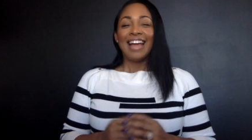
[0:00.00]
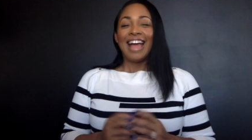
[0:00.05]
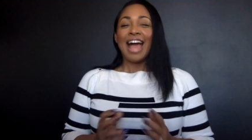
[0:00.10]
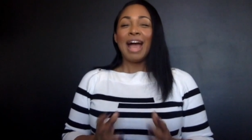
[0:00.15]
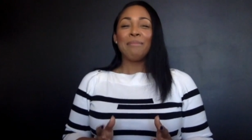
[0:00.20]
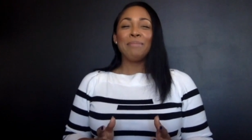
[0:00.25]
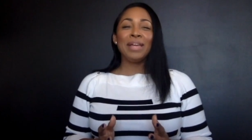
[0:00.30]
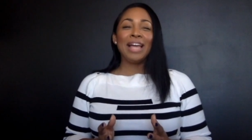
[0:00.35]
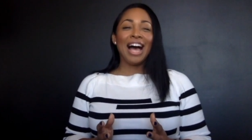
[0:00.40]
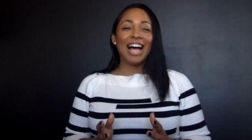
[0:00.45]

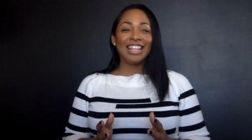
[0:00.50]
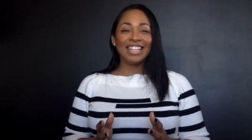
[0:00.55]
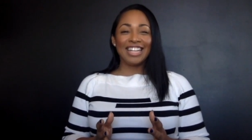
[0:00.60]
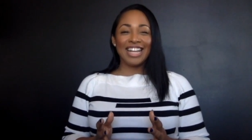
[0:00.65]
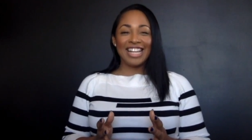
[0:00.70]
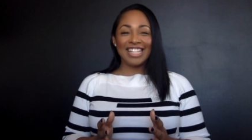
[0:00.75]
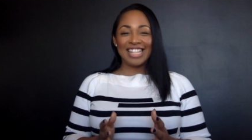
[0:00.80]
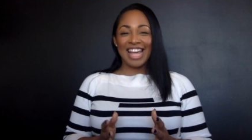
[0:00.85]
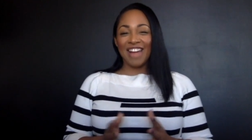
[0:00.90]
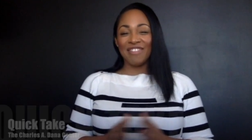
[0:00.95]
Happy
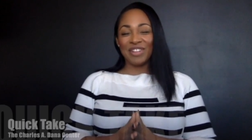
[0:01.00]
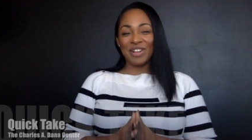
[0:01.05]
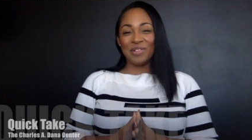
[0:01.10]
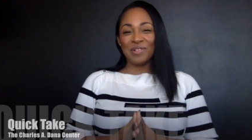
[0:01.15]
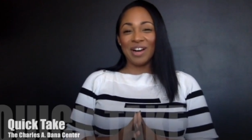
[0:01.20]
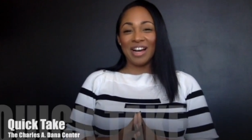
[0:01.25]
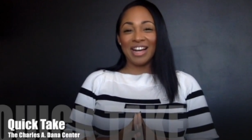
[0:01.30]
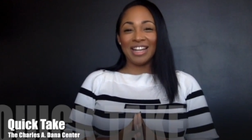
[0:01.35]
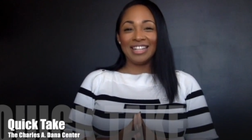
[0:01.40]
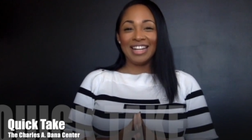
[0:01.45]
holidays,
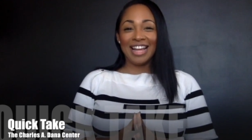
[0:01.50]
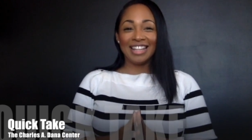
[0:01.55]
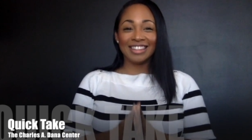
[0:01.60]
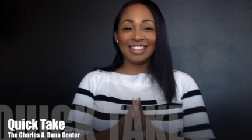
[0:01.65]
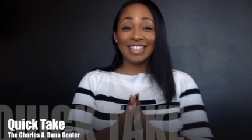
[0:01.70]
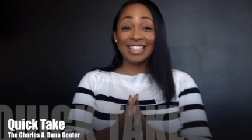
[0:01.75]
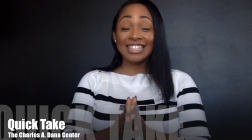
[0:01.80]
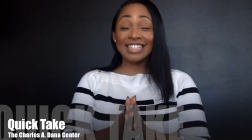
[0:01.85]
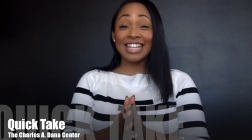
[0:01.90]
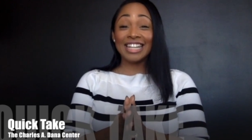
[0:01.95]
everyone.
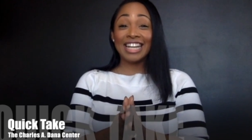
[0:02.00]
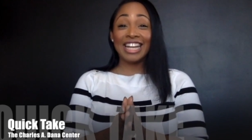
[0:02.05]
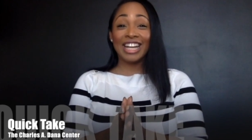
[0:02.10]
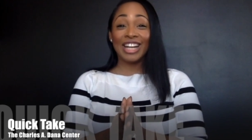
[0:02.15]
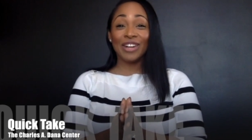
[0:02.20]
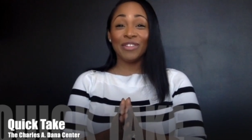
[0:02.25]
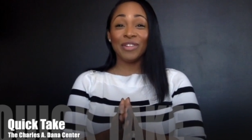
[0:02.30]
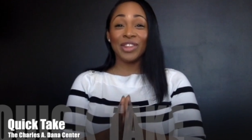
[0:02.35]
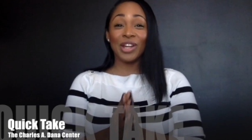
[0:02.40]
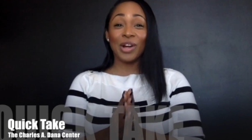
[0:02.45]
Linda
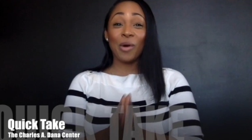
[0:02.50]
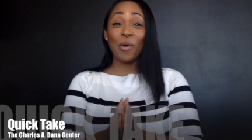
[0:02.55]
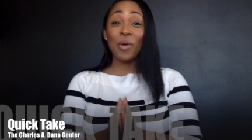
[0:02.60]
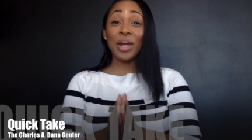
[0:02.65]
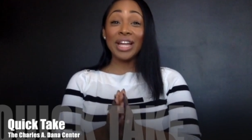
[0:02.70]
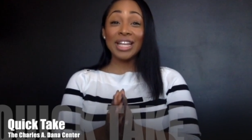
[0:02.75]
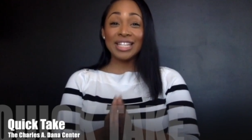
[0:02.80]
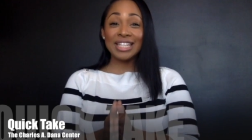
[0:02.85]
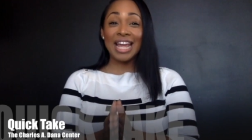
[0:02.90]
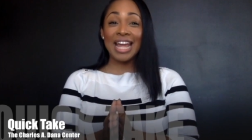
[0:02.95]
here with a
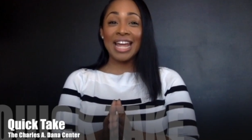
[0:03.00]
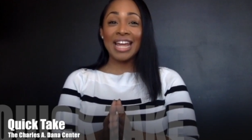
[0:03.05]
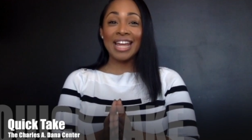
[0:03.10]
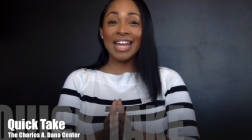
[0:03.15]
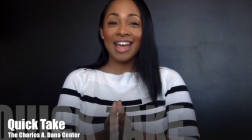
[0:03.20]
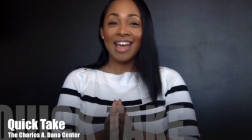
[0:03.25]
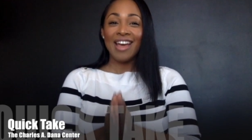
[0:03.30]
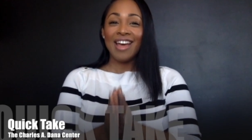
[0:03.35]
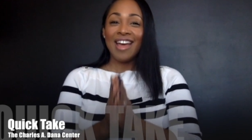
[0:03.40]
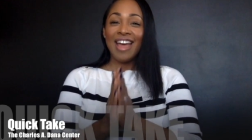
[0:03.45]
quick
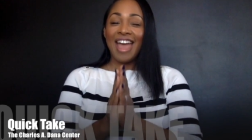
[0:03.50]
take